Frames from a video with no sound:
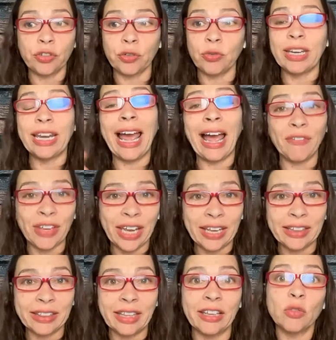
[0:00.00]
to
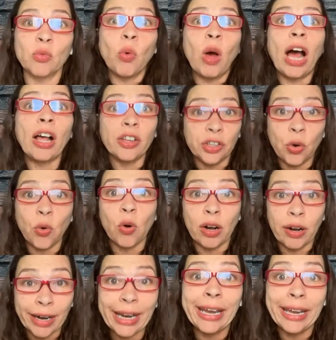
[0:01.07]
navigate things while
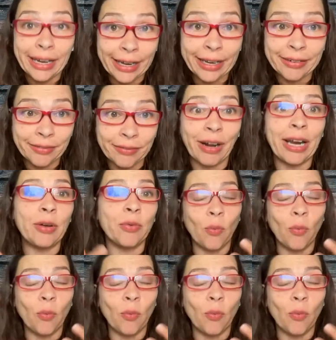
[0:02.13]
you're in it, right?